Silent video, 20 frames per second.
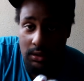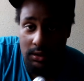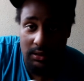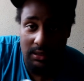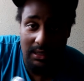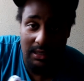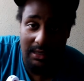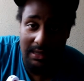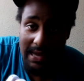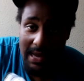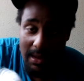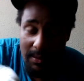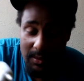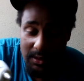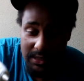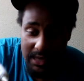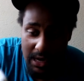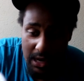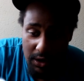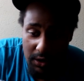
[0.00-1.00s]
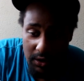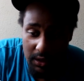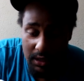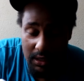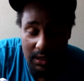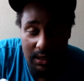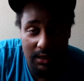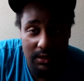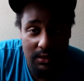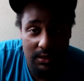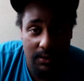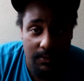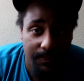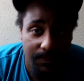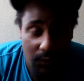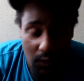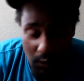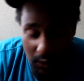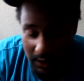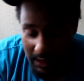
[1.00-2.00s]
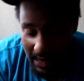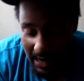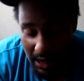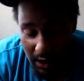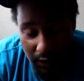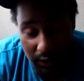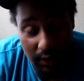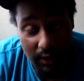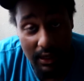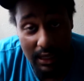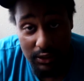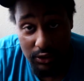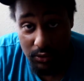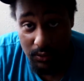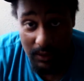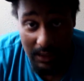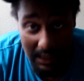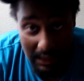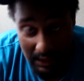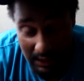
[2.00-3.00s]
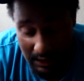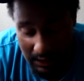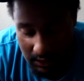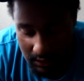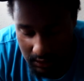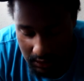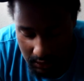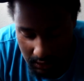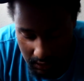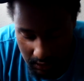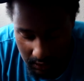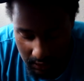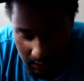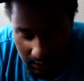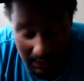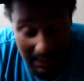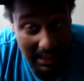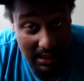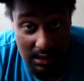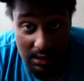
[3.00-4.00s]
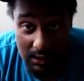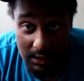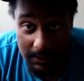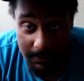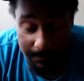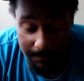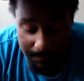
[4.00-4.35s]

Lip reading: to the damaged areas or the area that you need it easily.